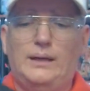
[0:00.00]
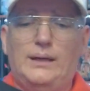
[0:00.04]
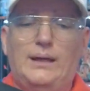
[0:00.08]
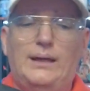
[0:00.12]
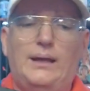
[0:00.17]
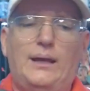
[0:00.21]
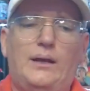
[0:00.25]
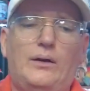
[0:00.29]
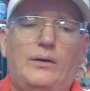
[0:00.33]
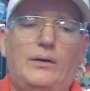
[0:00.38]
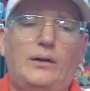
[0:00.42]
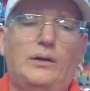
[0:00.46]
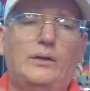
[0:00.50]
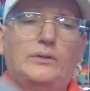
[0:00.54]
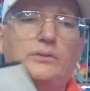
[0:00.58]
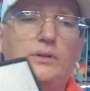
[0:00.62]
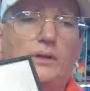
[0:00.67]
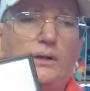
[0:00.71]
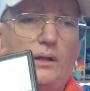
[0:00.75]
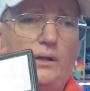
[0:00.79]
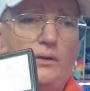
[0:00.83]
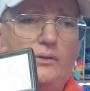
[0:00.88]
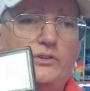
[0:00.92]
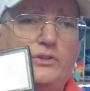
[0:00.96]
looks a
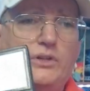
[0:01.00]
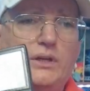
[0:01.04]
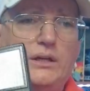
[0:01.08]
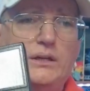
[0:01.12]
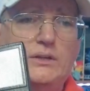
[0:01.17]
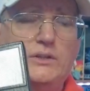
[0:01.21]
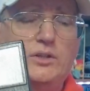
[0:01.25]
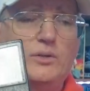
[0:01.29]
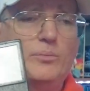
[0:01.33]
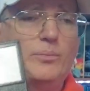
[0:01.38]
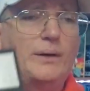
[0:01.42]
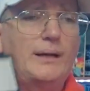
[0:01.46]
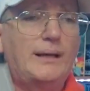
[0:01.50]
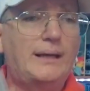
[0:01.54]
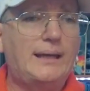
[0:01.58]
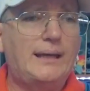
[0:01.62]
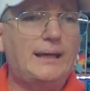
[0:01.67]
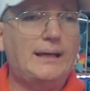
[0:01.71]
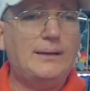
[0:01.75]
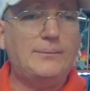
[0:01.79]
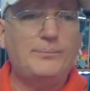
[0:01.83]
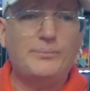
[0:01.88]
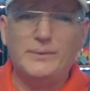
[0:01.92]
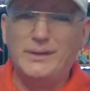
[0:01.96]
little cheesy, but
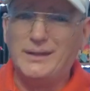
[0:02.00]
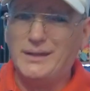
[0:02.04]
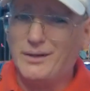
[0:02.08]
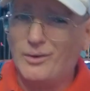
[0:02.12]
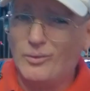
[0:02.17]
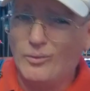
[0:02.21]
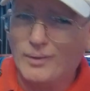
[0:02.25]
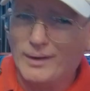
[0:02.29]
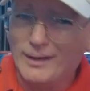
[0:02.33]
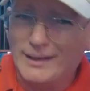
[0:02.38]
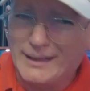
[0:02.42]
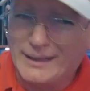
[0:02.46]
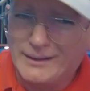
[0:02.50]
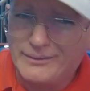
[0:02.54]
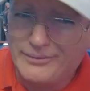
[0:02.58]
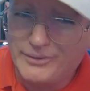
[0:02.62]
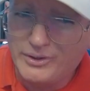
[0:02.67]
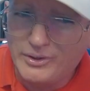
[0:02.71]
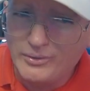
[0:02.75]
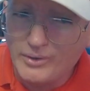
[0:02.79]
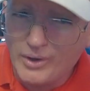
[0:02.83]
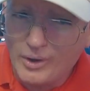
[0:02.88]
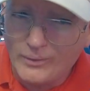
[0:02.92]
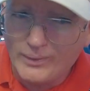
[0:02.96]
again, you know what? If
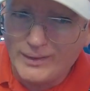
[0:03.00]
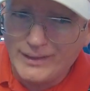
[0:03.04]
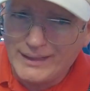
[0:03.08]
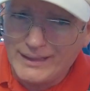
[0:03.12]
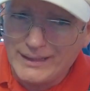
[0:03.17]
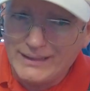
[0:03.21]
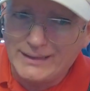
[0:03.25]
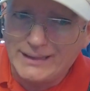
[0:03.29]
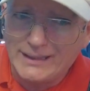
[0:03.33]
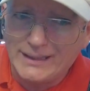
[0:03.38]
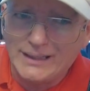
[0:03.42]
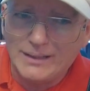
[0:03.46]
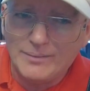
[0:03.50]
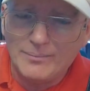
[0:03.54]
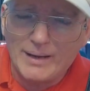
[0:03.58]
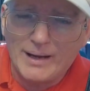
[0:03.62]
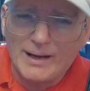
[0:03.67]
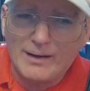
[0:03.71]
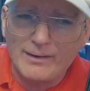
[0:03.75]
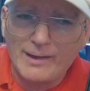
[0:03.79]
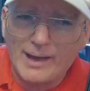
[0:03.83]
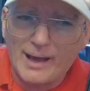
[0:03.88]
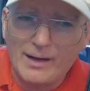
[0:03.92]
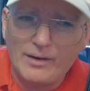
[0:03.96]
you know anything
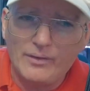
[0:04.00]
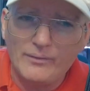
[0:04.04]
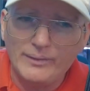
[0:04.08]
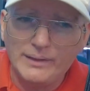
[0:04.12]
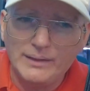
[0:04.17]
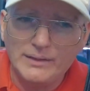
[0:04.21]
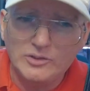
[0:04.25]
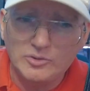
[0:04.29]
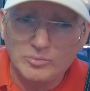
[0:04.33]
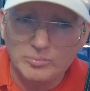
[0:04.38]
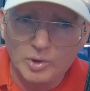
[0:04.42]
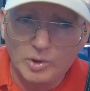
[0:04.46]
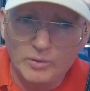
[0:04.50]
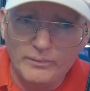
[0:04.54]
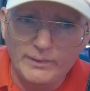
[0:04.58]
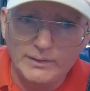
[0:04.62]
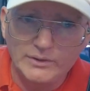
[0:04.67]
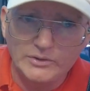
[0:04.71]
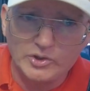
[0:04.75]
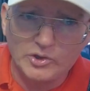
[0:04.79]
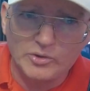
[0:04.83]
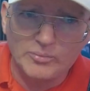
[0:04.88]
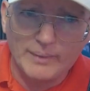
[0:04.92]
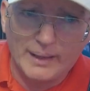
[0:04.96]
about how these
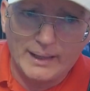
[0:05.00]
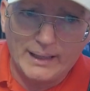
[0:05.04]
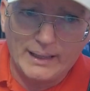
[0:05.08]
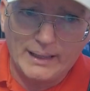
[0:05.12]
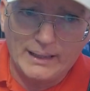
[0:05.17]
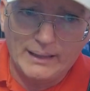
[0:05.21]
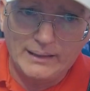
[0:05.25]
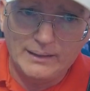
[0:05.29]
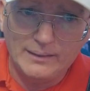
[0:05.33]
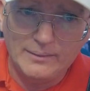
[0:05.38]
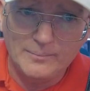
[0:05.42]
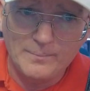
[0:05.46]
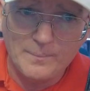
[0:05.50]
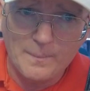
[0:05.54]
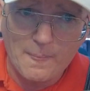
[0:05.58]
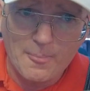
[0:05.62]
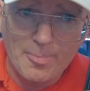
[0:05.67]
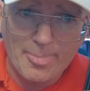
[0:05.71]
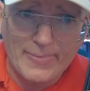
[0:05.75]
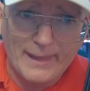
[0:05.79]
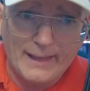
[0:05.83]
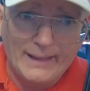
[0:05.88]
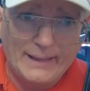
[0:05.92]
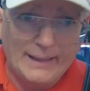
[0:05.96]
movies are made,
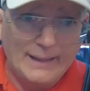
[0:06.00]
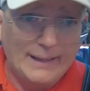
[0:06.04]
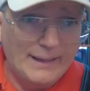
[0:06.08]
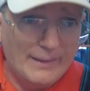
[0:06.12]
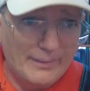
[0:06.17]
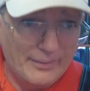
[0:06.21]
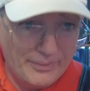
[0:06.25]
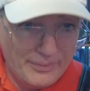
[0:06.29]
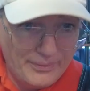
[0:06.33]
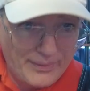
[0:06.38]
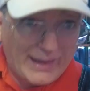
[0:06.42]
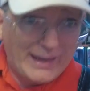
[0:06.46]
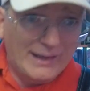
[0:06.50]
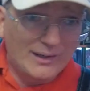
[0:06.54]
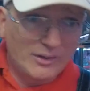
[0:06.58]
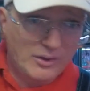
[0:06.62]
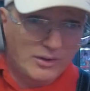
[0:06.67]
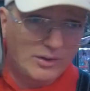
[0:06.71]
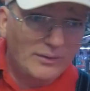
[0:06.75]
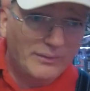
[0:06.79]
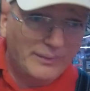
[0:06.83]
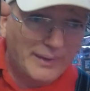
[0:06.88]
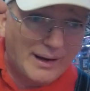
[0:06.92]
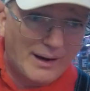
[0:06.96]

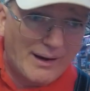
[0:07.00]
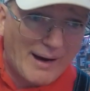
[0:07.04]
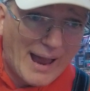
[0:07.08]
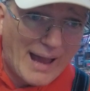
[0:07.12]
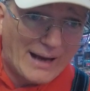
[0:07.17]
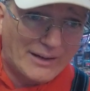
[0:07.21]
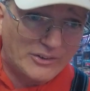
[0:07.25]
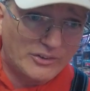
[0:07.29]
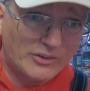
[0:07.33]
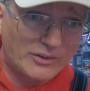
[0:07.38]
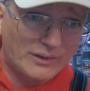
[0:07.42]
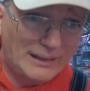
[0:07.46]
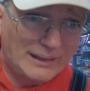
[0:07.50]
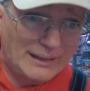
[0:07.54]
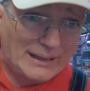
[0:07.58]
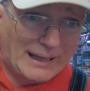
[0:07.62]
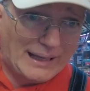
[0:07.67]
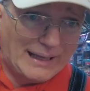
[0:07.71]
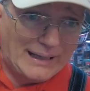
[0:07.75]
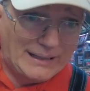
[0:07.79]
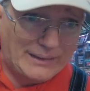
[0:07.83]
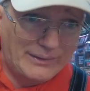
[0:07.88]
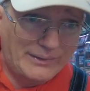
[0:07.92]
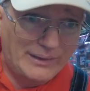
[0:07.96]
they're actually
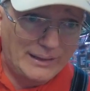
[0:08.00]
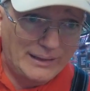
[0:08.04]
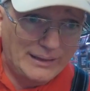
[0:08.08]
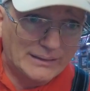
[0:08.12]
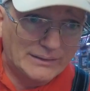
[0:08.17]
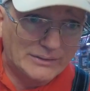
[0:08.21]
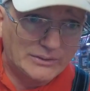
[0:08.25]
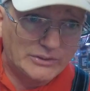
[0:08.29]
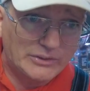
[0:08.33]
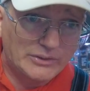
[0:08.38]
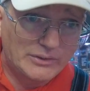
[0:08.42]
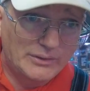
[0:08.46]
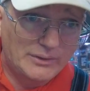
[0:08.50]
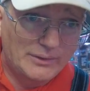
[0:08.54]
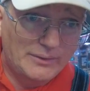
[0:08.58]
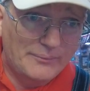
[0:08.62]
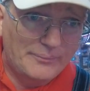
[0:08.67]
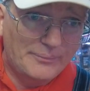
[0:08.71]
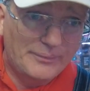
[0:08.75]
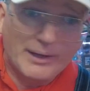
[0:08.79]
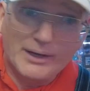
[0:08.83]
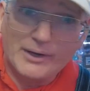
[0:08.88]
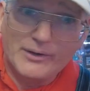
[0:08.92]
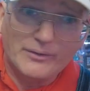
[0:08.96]
like this.
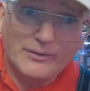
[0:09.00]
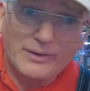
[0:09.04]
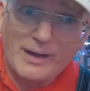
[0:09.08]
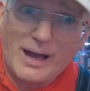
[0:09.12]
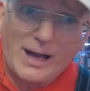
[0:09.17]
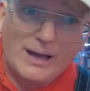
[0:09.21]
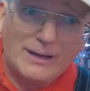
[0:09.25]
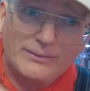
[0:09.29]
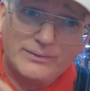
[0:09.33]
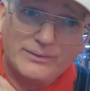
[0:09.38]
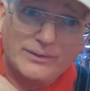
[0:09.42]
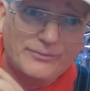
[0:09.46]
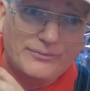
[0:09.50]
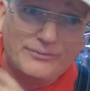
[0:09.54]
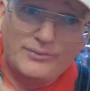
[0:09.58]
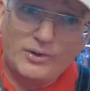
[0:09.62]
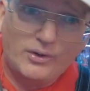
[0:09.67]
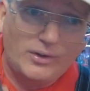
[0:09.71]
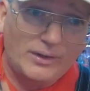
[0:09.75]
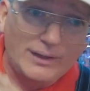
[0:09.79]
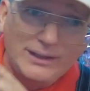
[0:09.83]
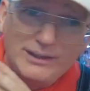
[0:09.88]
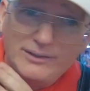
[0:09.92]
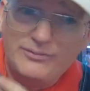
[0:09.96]
They're not the
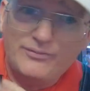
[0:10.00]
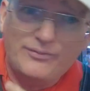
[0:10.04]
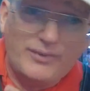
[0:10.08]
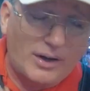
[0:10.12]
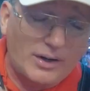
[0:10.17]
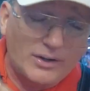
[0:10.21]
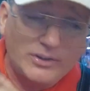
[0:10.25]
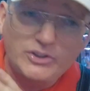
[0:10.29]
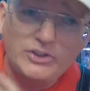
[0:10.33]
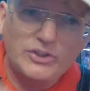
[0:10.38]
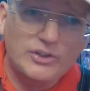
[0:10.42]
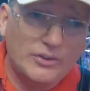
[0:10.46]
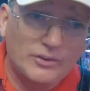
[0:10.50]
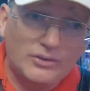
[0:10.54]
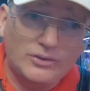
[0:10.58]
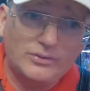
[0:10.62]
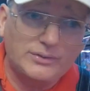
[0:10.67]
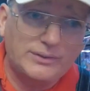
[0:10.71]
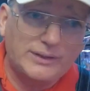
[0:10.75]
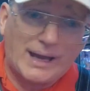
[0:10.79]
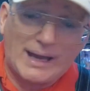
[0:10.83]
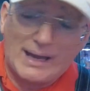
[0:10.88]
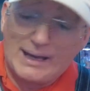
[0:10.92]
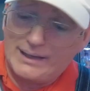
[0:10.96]
fully functional
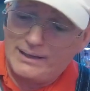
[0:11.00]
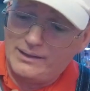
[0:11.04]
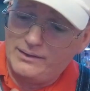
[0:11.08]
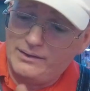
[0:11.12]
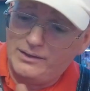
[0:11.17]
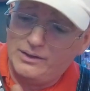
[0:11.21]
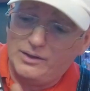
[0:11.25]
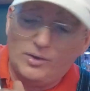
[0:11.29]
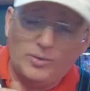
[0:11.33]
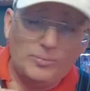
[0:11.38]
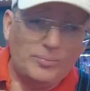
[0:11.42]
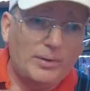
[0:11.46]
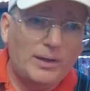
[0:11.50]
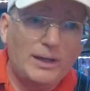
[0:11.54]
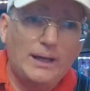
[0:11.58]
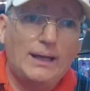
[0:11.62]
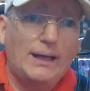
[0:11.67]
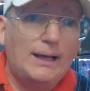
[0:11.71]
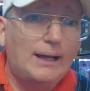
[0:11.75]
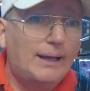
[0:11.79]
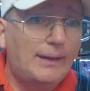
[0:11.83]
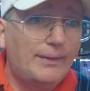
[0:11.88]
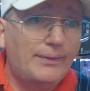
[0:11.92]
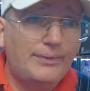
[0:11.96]
kind of, you know,
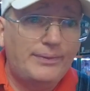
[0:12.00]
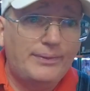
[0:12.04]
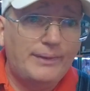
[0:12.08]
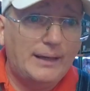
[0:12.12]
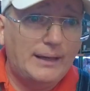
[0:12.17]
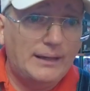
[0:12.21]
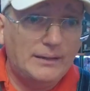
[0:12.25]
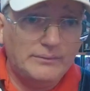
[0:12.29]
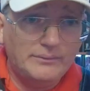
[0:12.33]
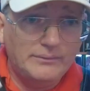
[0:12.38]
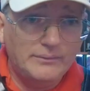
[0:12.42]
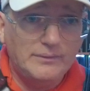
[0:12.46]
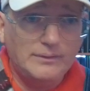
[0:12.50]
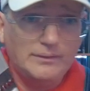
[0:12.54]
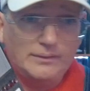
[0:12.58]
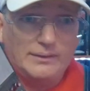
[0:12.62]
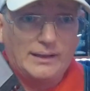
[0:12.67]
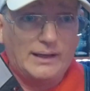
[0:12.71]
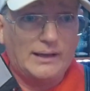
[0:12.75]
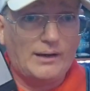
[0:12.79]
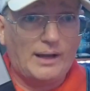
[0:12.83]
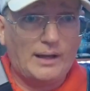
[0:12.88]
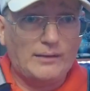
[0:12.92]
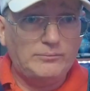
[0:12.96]
they're
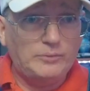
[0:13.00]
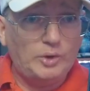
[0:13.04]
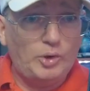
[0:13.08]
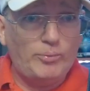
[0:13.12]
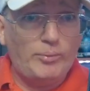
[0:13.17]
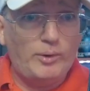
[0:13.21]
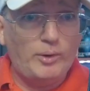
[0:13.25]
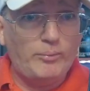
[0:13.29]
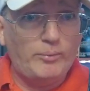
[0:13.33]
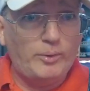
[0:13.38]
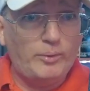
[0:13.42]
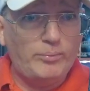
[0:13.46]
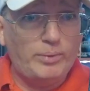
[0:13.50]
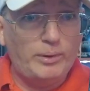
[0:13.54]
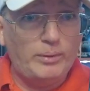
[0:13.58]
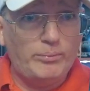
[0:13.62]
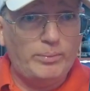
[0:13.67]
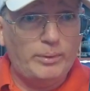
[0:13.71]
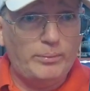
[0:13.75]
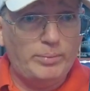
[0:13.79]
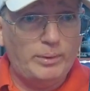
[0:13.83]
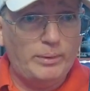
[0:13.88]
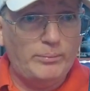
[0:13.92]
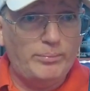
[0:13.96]
like boop, boop, boop, boop,
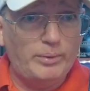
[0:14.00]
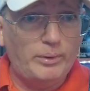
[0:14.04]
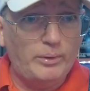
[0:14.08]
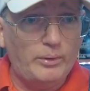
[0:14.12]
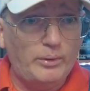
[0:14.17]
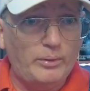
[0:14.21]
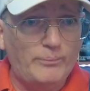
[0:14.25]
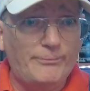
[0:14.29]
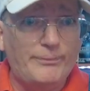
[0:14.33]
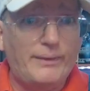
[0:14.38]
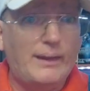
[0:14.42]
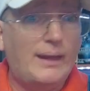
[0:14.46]
boop, boop, boop.